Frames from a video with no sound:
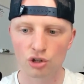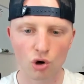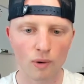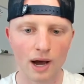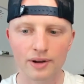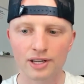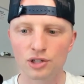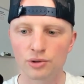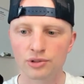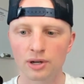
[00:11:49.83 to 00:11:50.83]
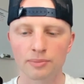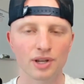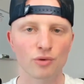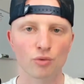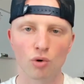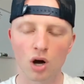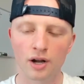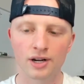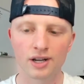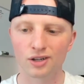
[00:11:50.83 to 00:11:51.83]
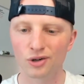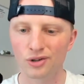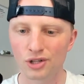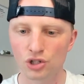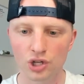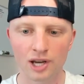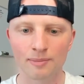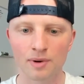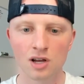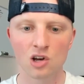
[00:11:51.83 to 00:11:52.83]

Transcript: Go out and do something, run, go to the gym,